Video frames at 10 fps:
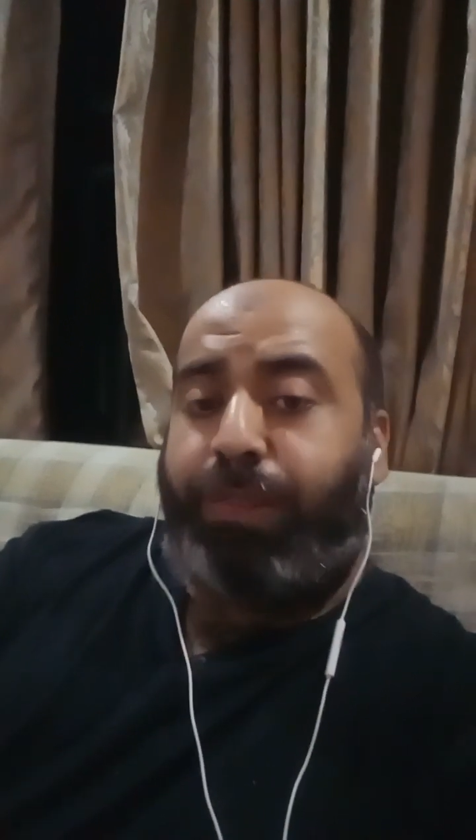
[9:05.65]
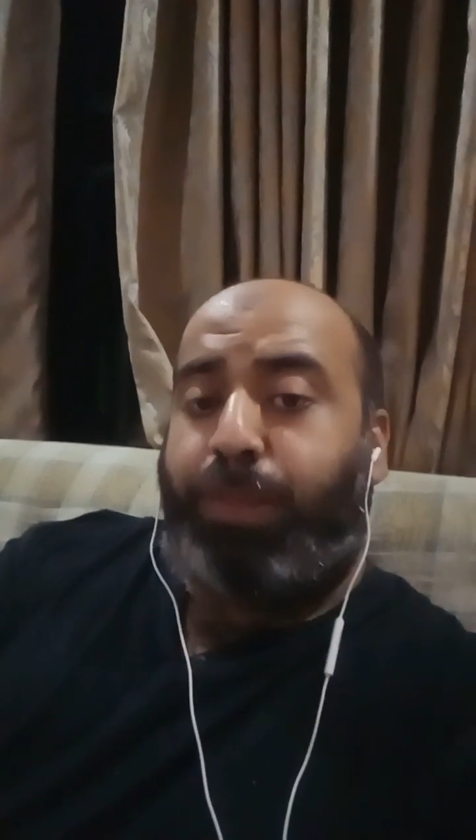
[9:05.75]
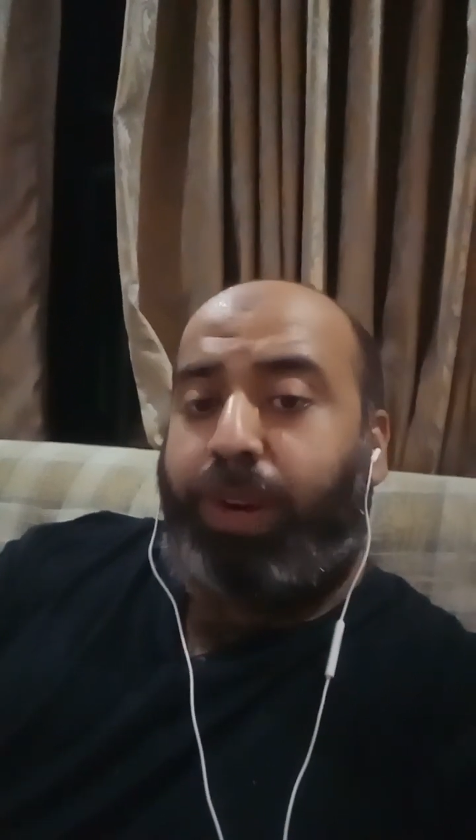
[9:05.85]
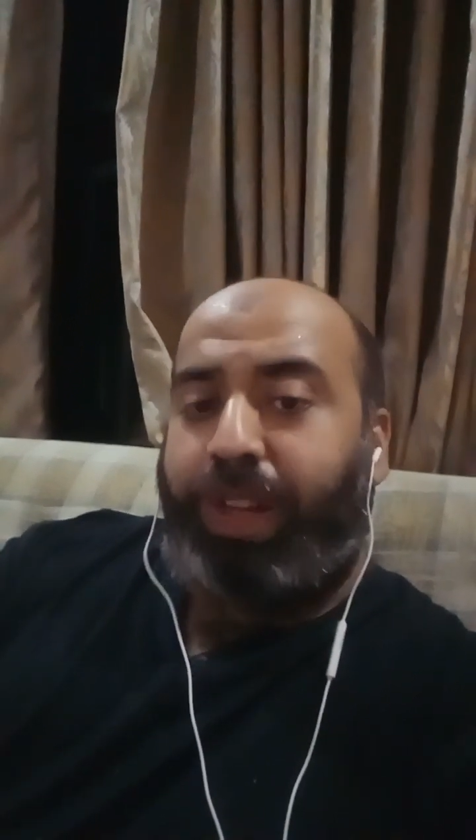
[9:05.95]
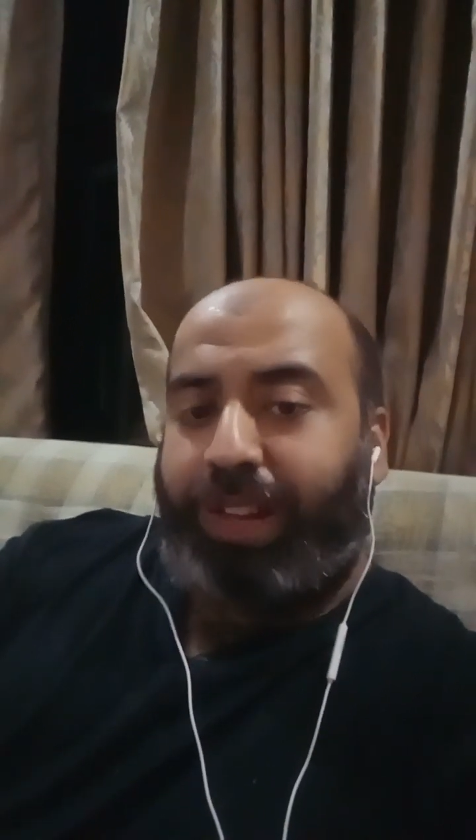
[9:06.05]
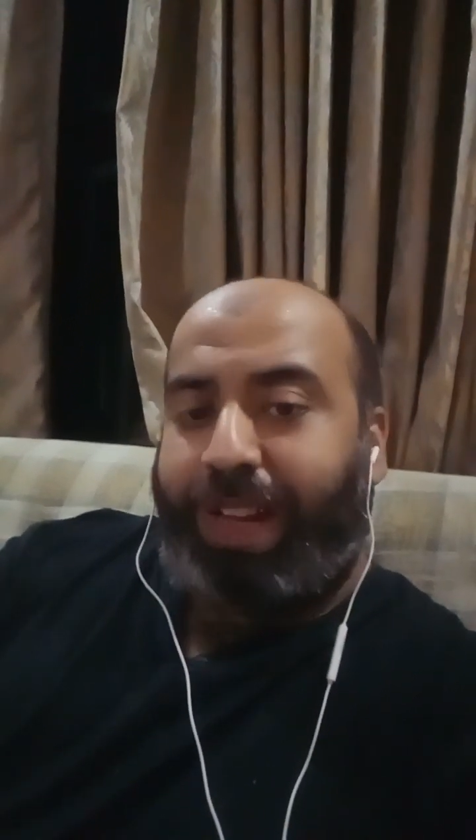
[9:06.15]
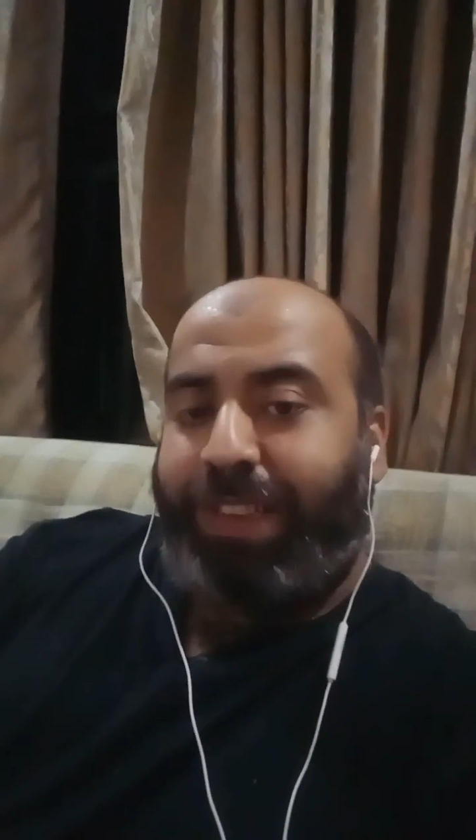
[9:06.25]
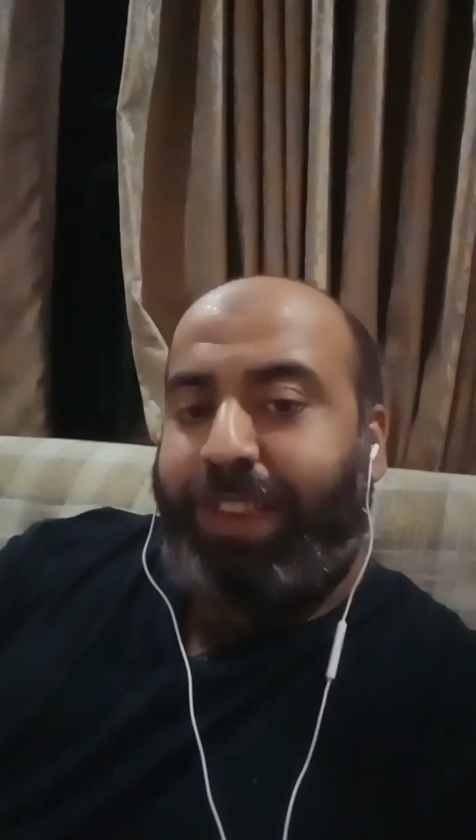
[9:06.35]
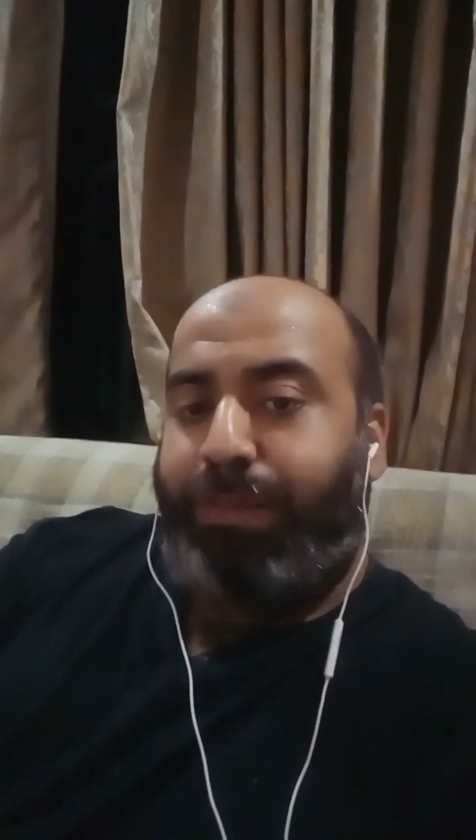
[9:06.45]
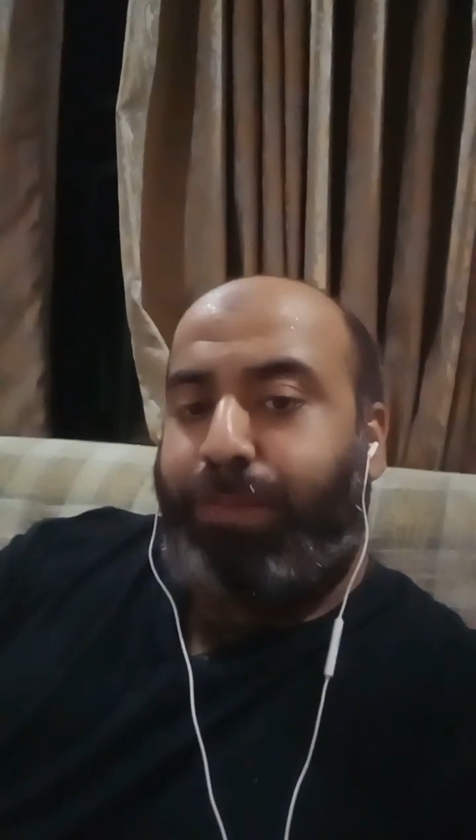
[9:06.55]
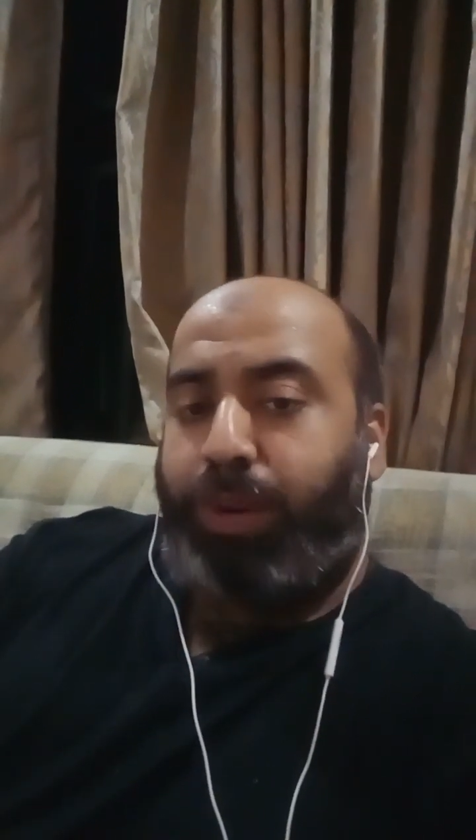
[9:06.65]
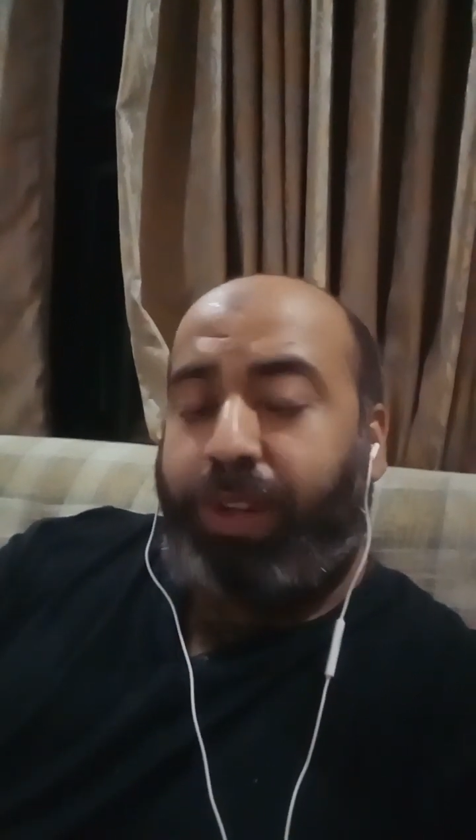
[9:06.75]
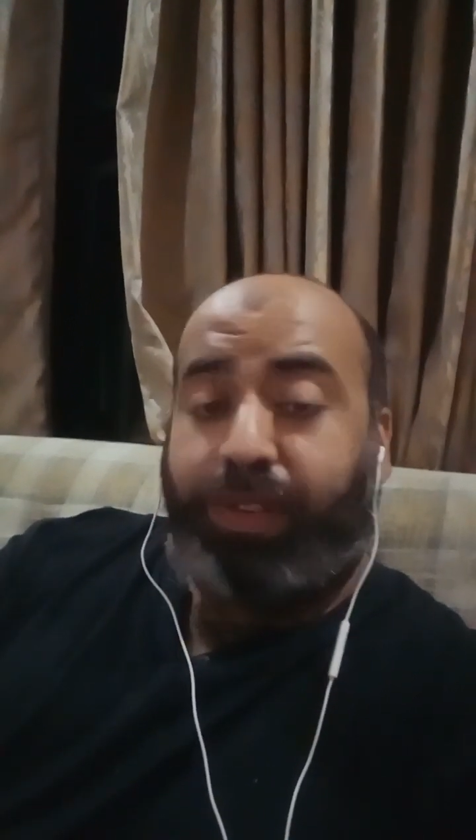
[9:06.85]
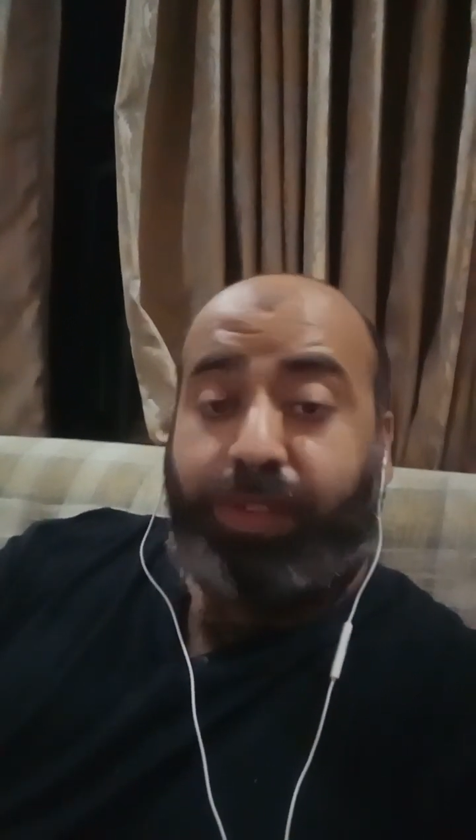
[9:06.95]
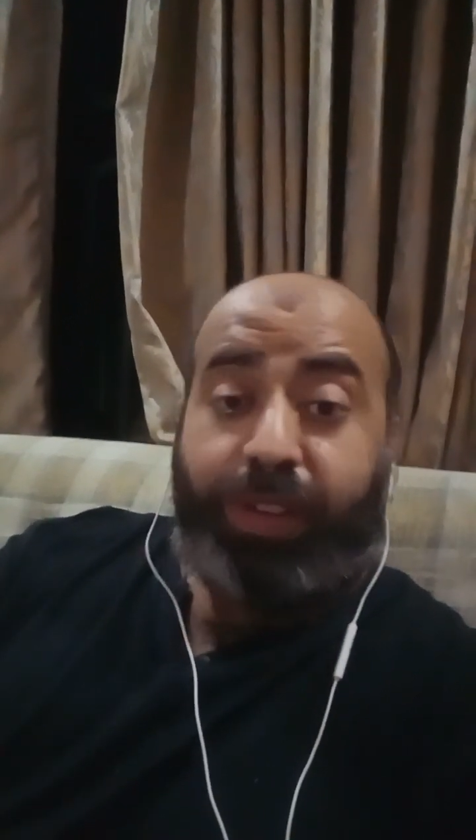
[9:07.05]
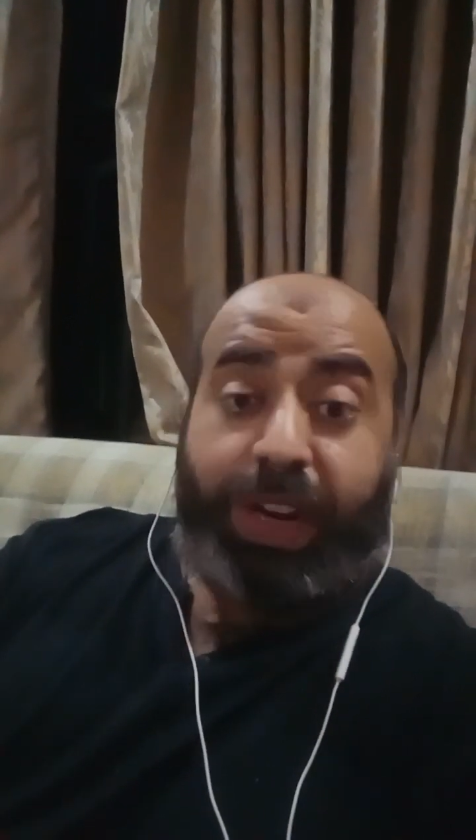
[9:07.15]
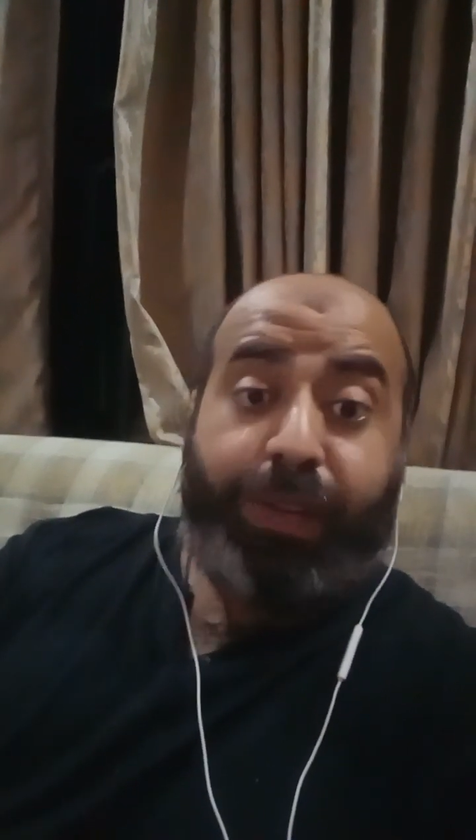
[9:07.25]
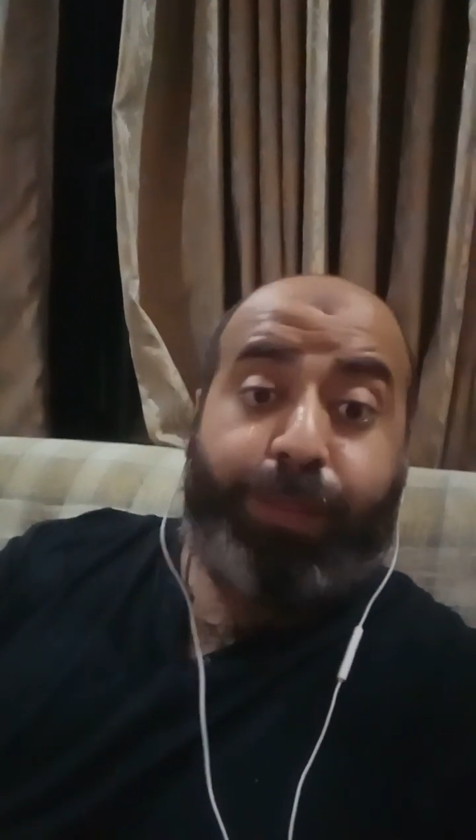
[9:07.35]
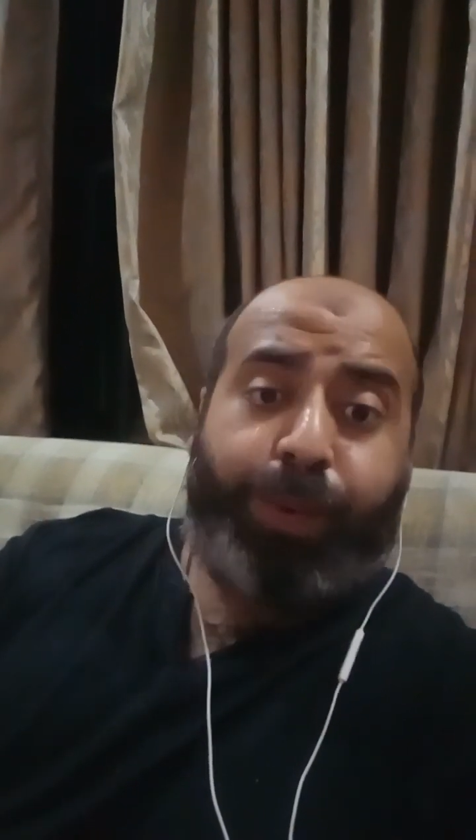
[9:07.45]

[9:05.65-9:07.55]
police action, police right,